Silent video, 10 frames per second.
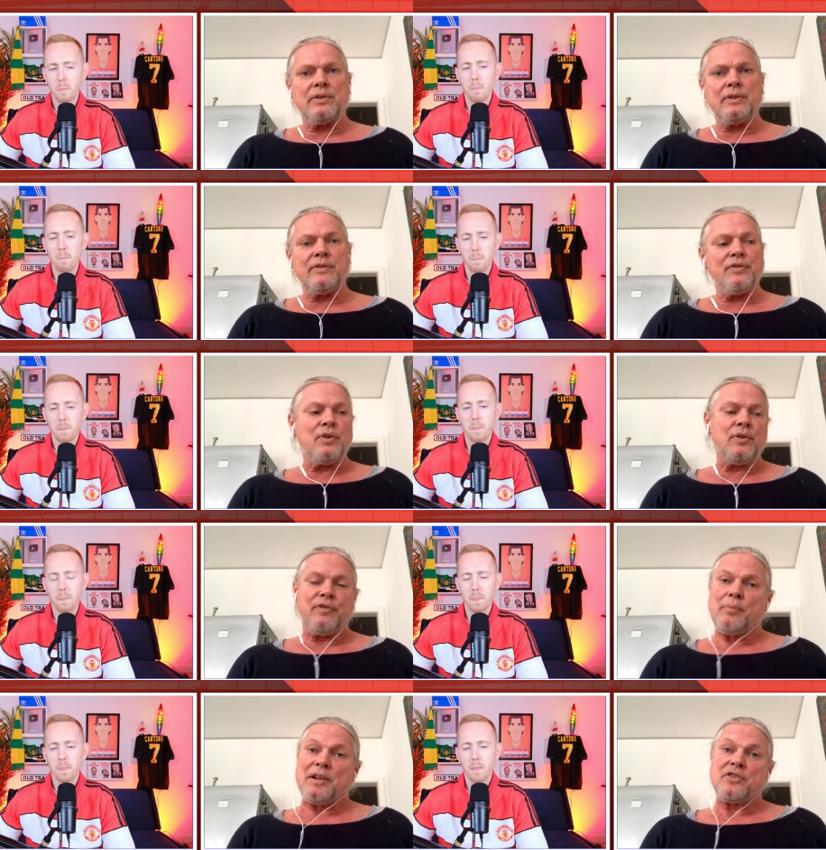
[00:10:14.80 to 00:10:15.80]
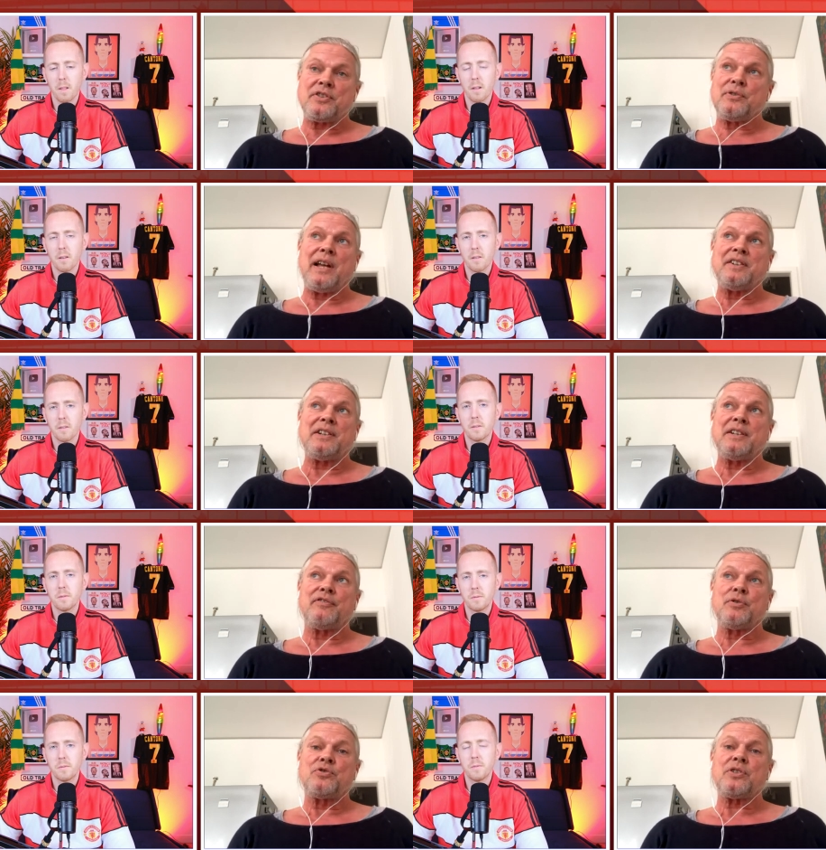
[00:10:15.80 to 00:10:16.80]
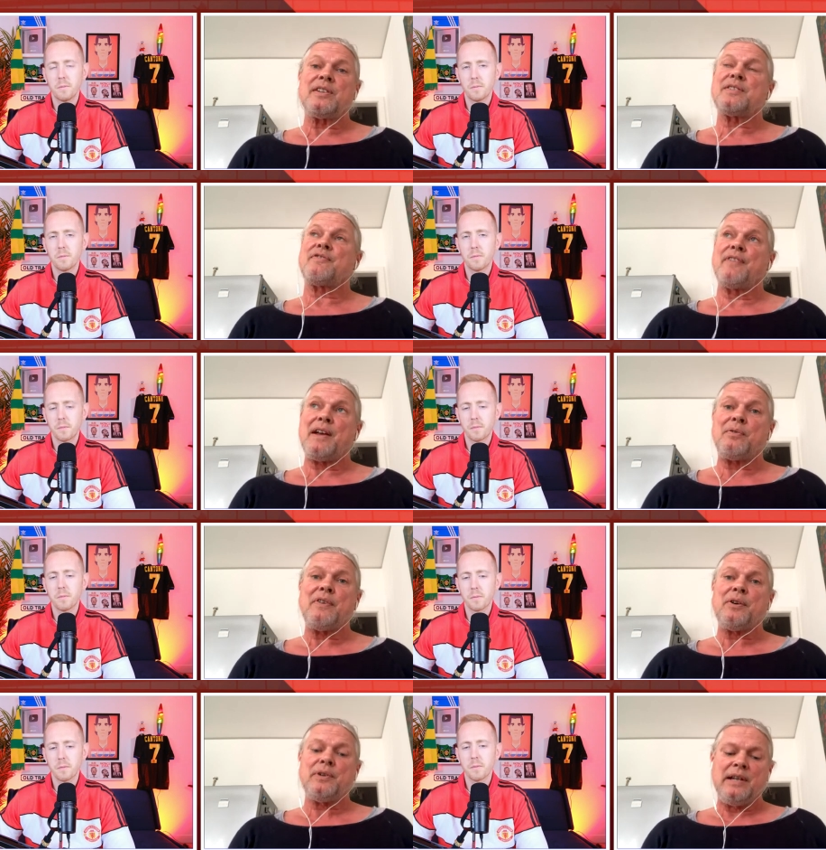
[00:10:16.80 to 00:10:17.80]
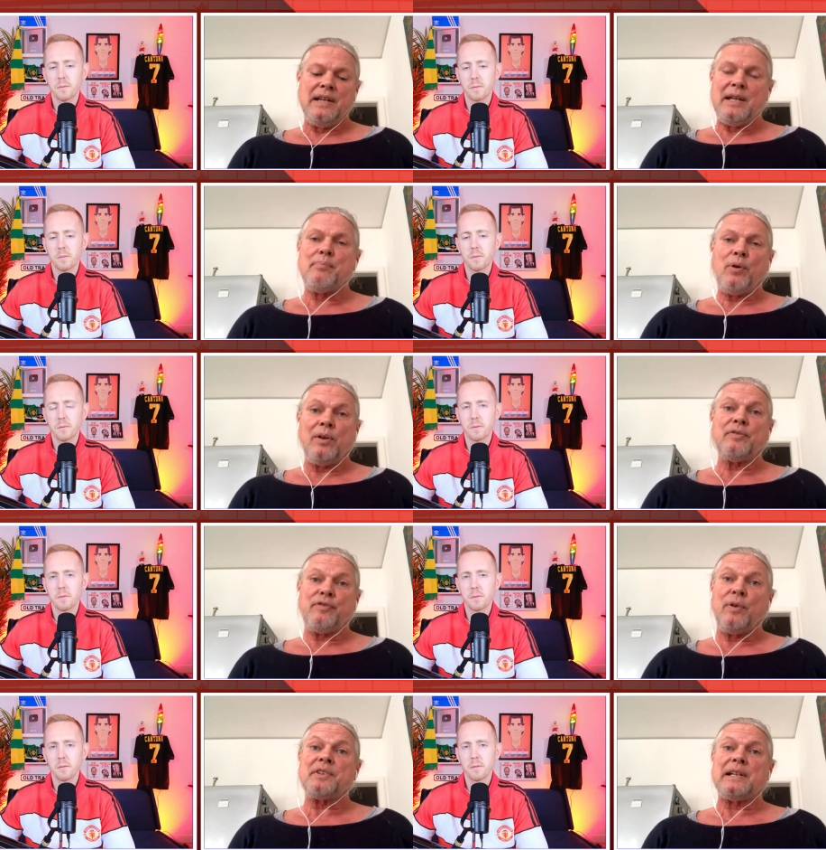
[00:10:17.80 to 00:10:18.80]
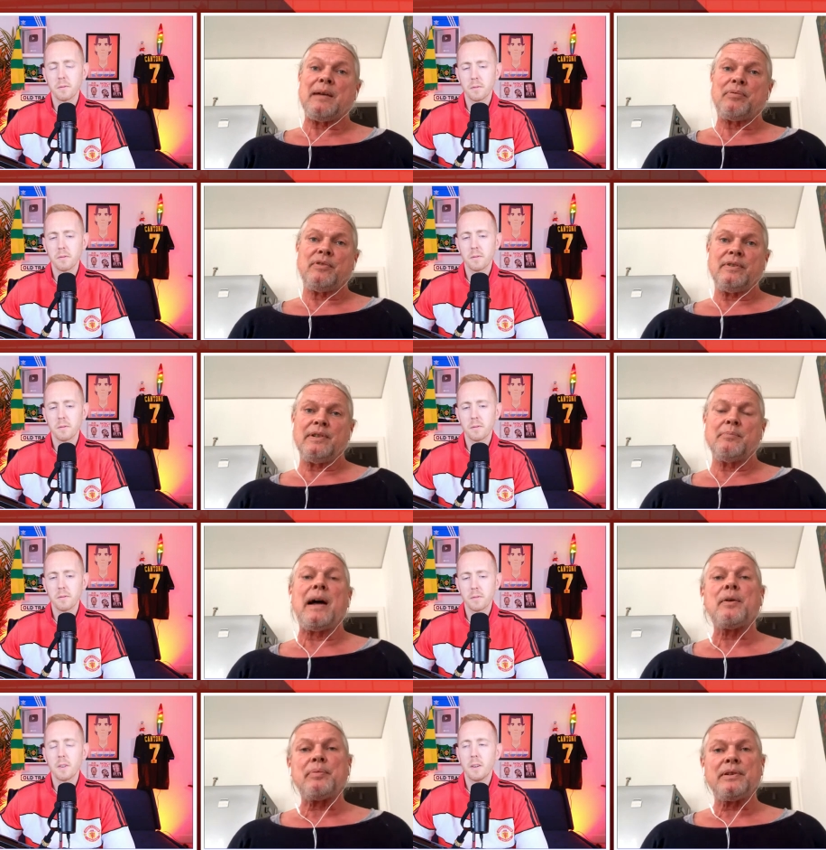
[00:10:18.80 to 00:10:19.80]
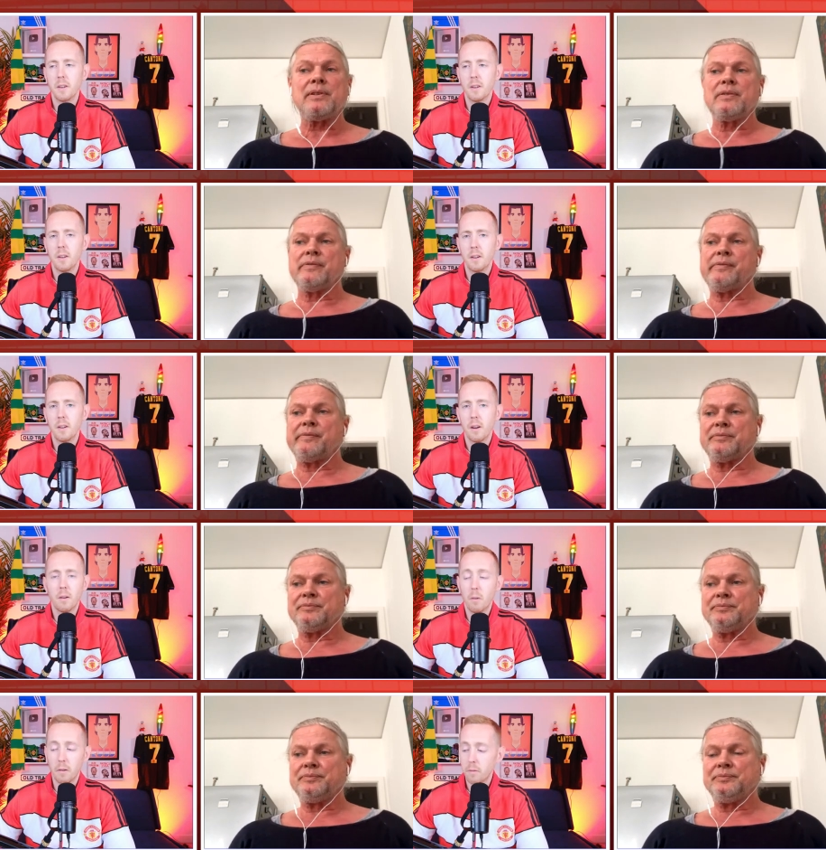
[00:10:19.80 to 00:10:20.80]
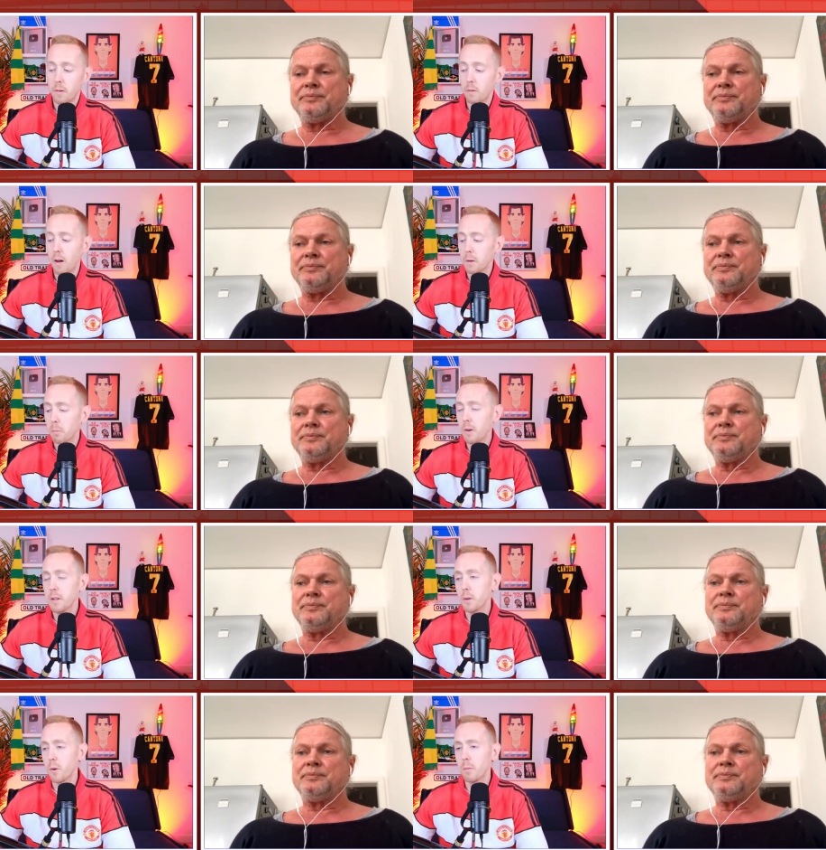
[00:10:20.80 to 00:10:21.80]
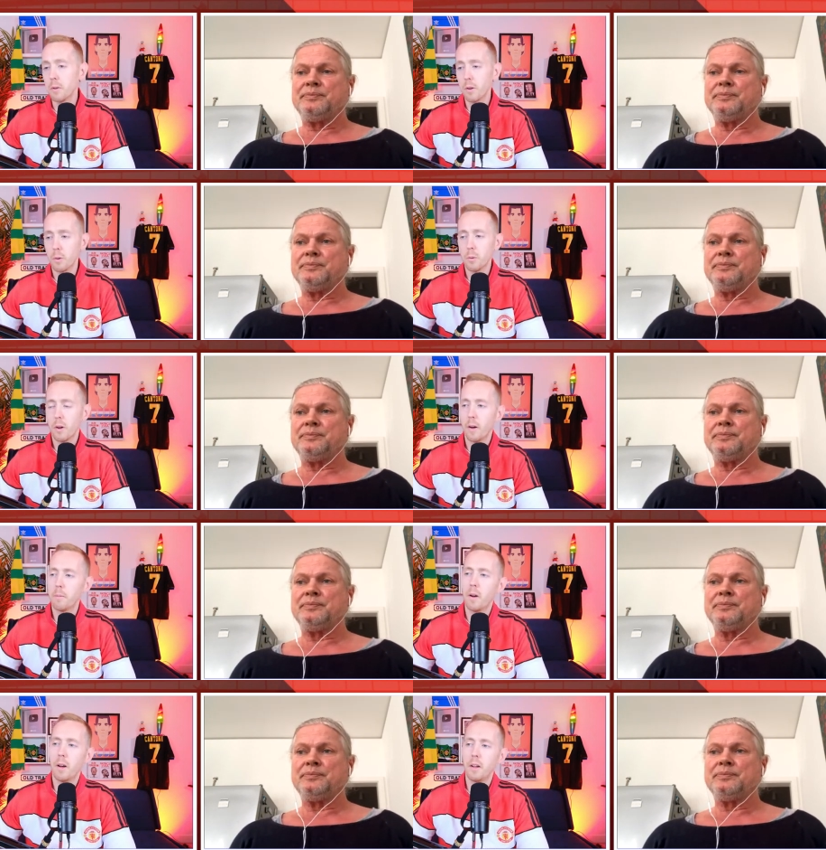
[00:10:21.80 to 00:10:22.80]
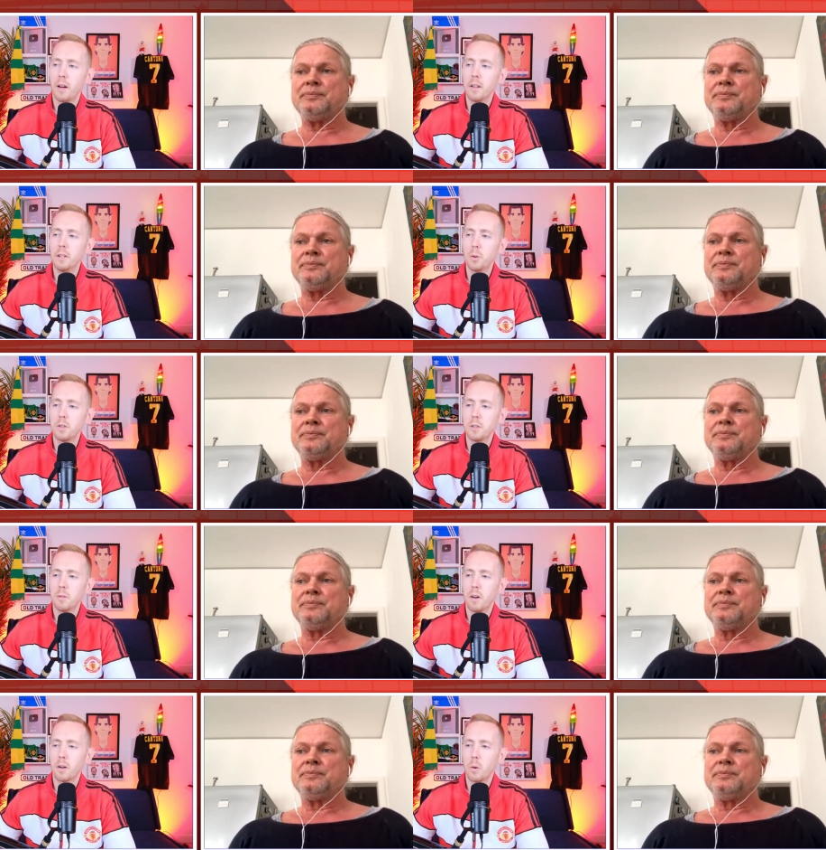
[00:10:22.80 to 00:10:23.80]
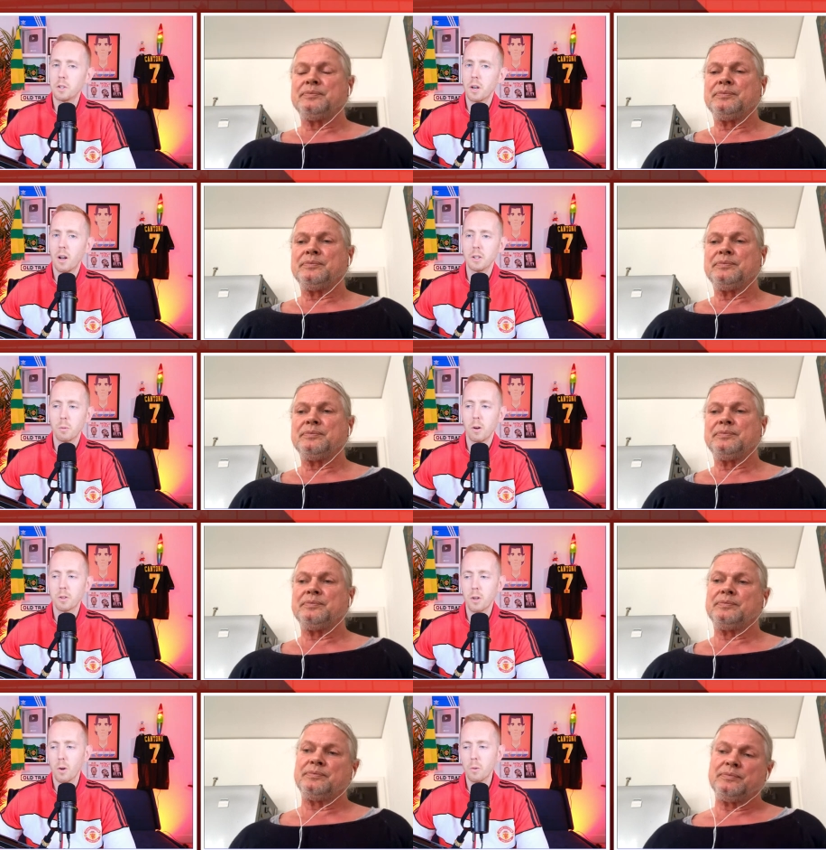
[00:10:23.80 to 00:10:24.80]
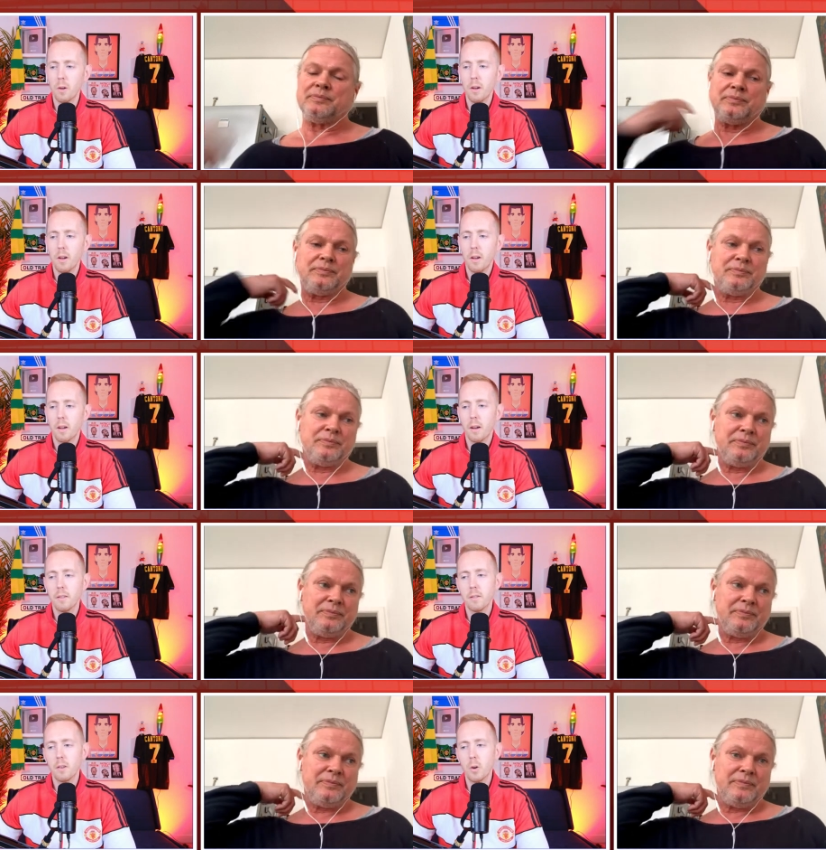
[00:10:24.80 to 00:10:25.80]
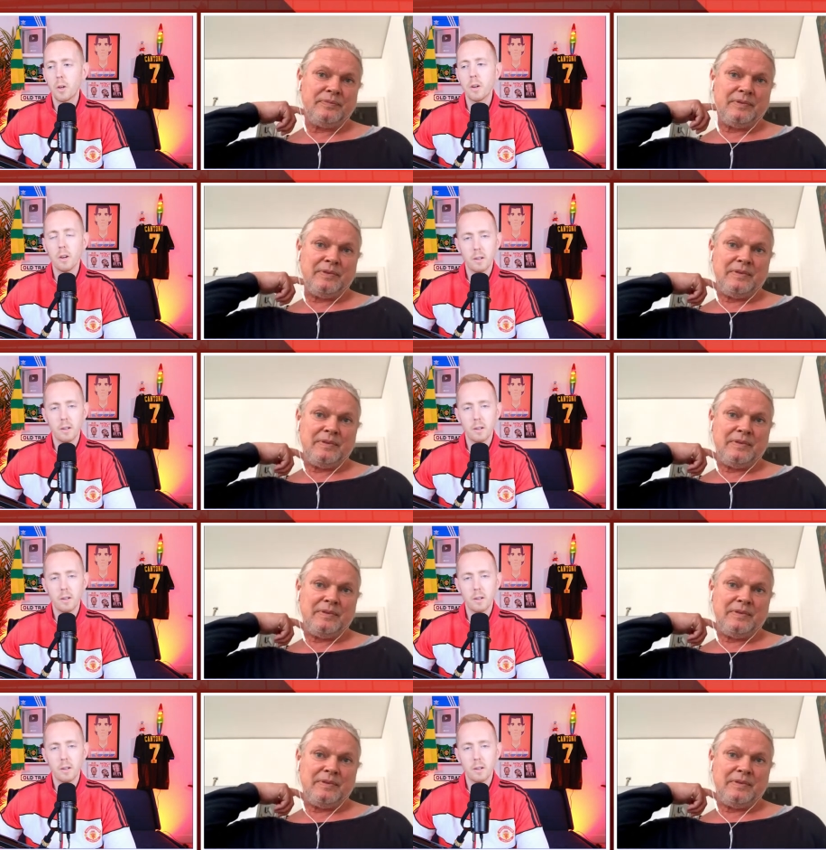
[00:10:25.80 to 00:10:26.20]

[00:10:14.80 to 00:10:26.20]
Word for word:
Speaker 1: uh, for, for Manchester United in the future. It's very, very important for the club, in my opinion.
Speaker 2: Well, I completely agree with you. Uh, an interesting uh, question I'd like to ask you. Looking at